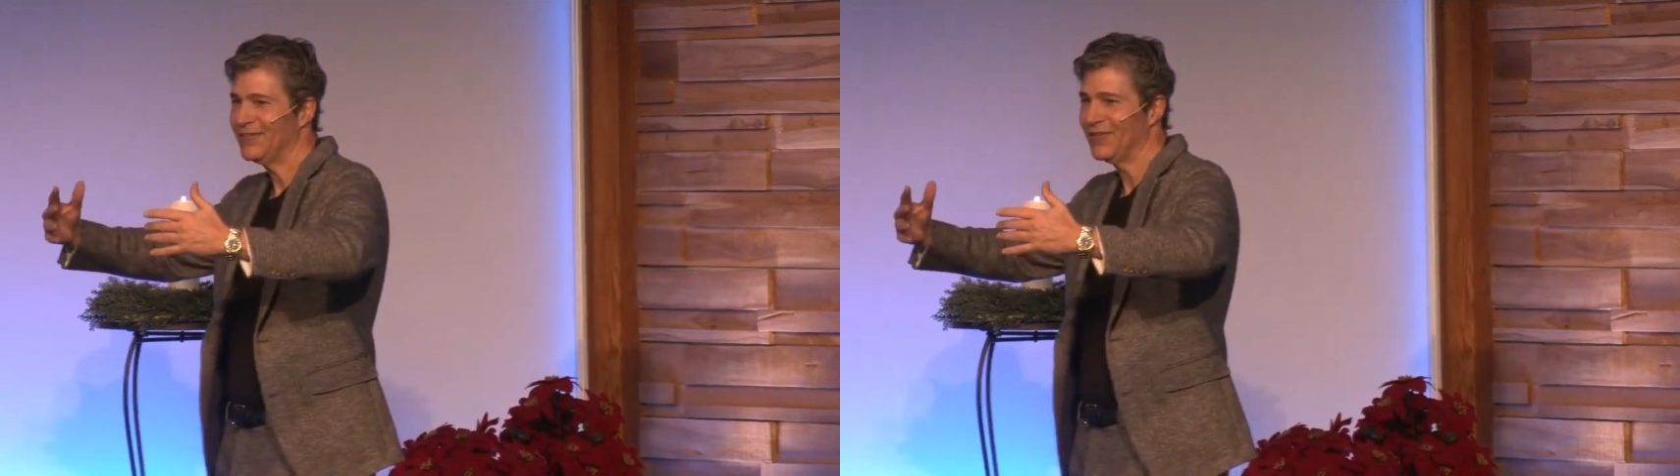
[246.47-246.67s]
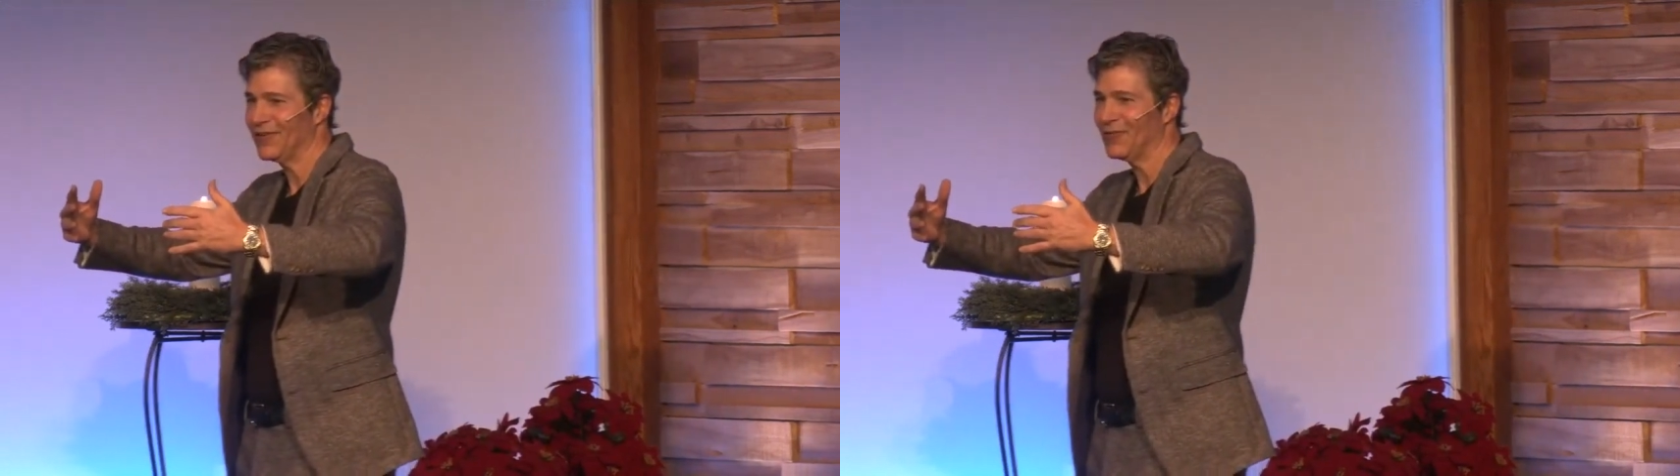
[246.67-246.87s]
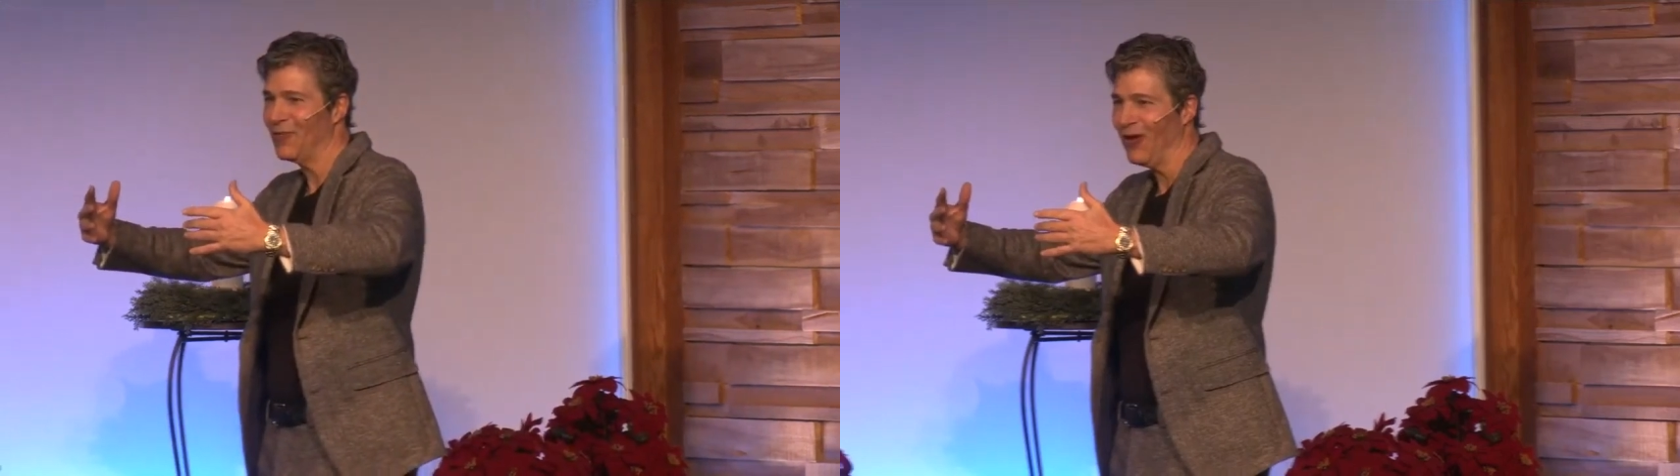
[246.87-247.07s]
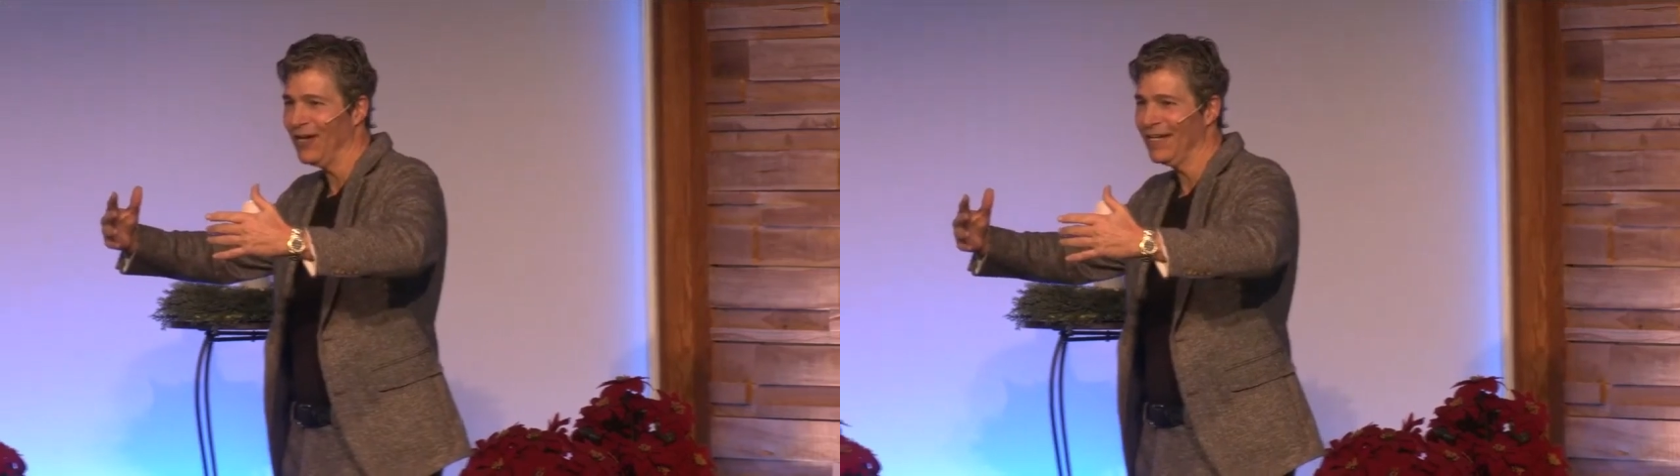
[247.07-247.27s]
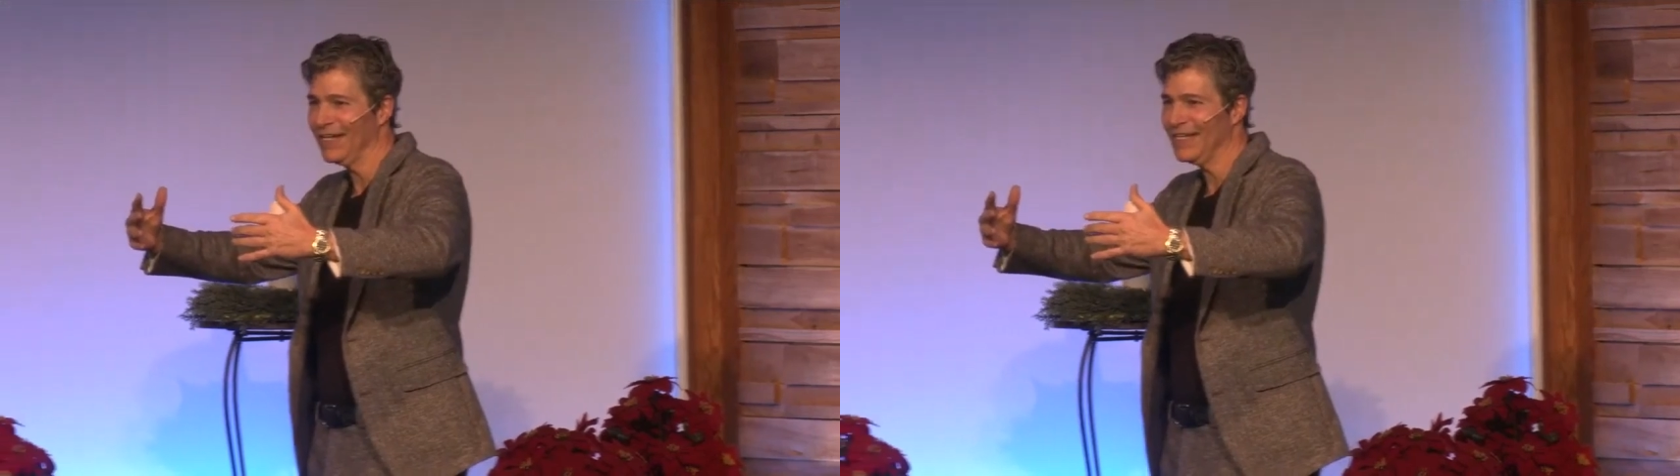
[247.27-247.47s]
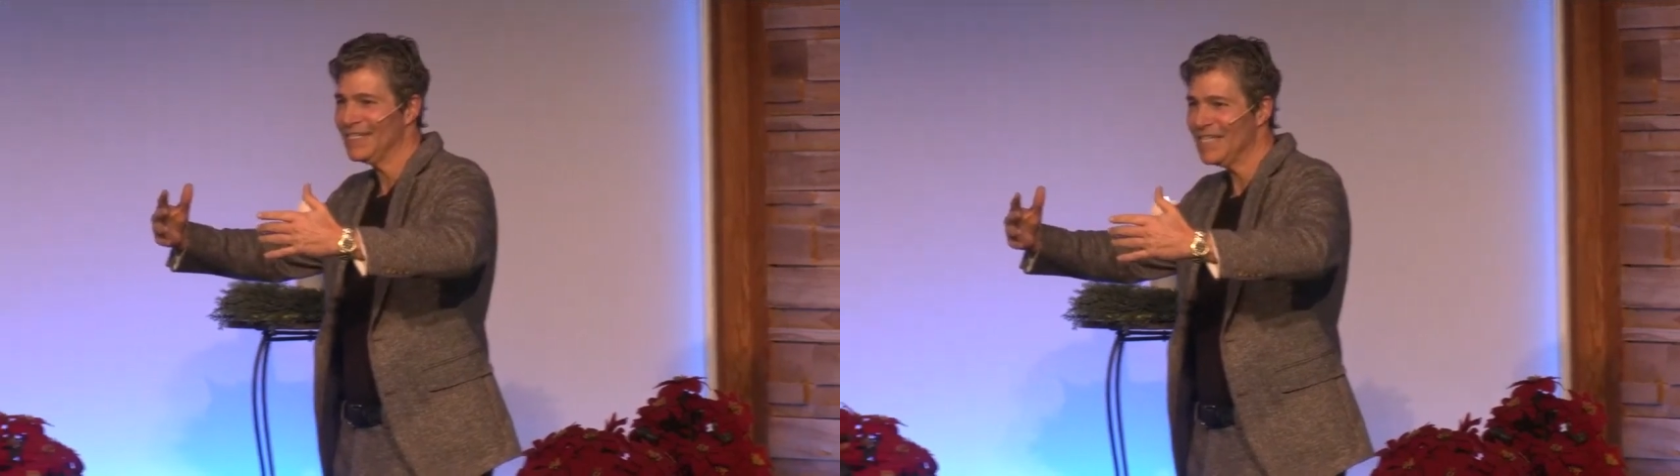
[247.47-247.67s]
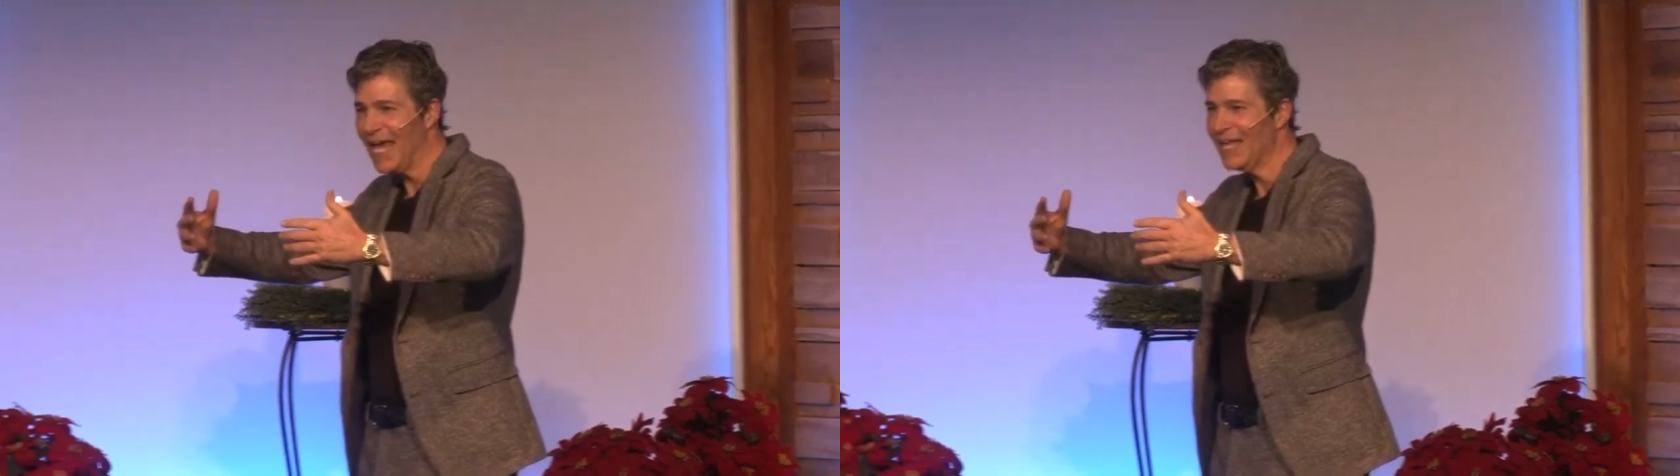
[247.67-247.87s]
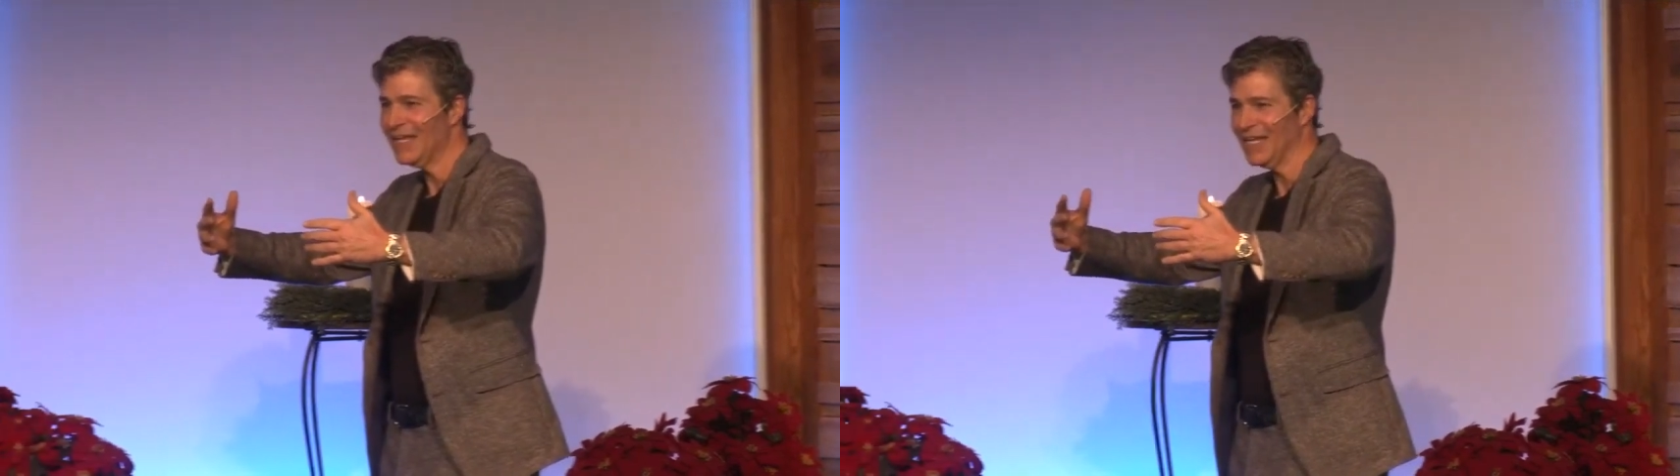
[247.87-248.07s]
wanting,
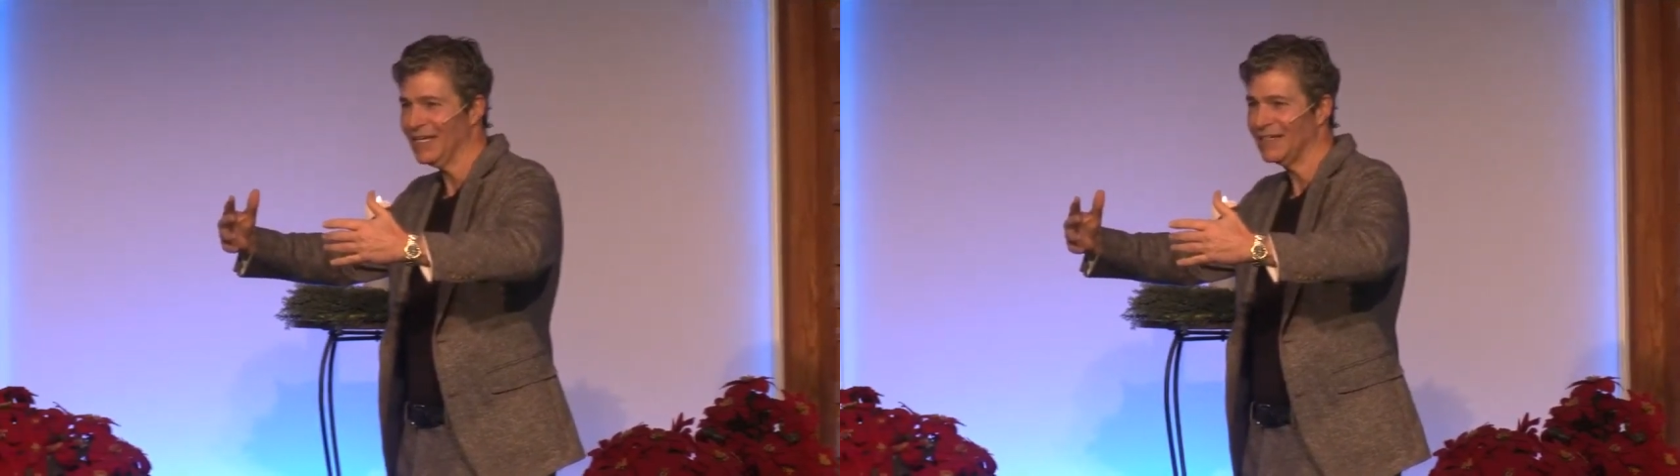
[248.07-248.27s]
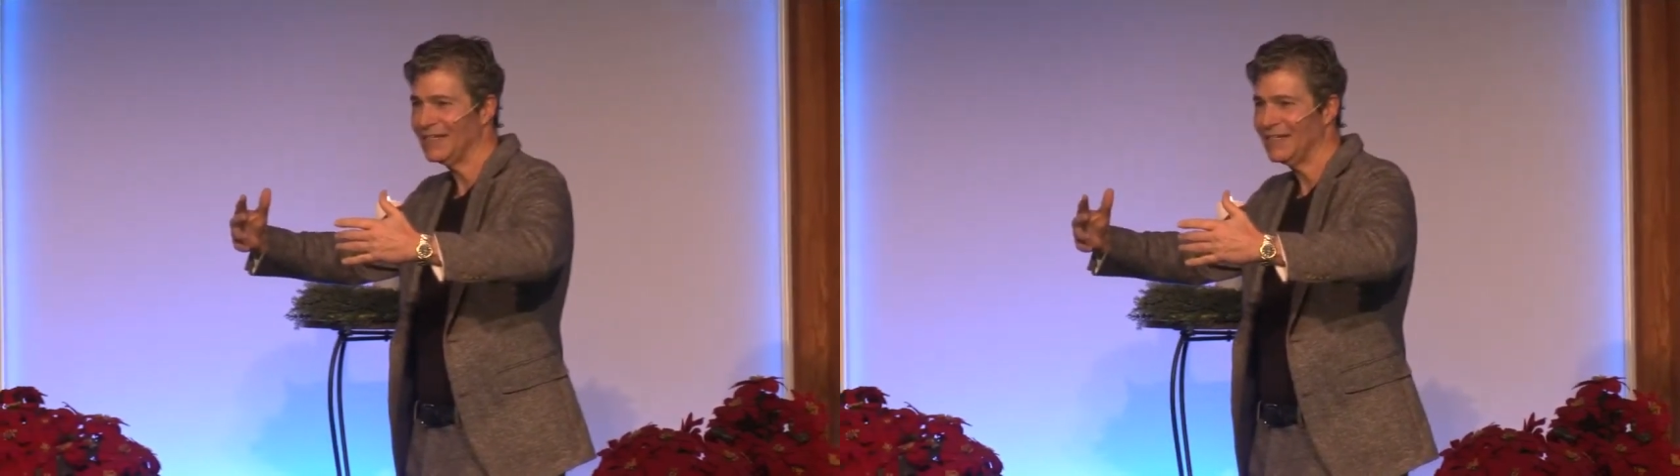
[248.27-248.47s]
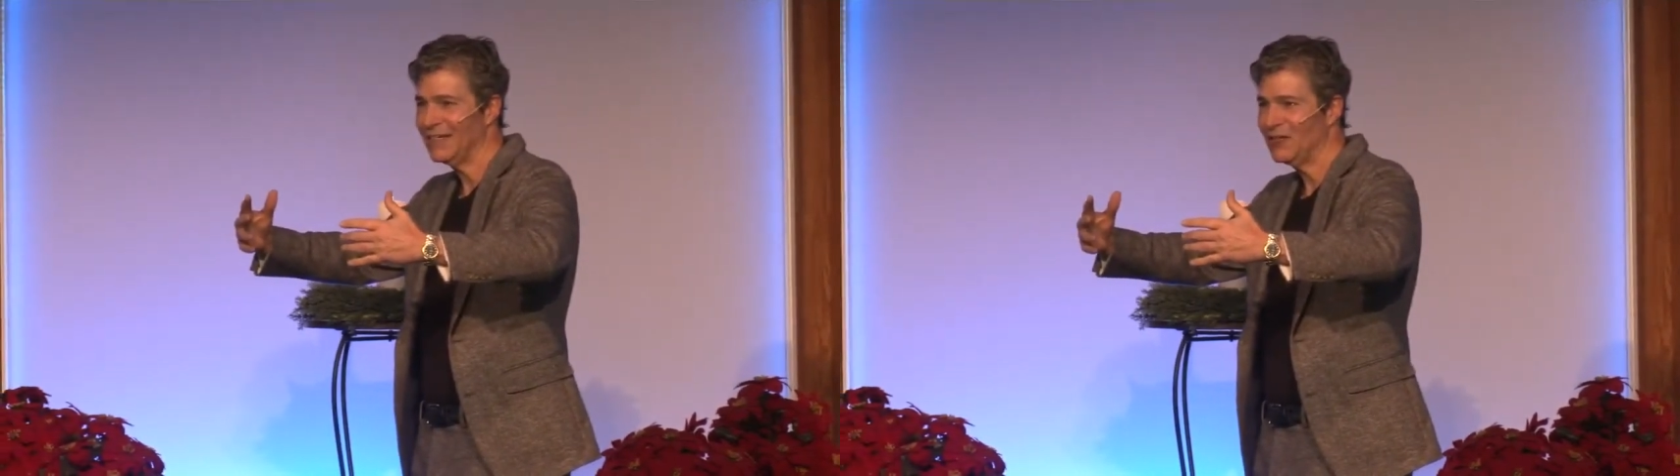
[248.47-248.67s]
intending,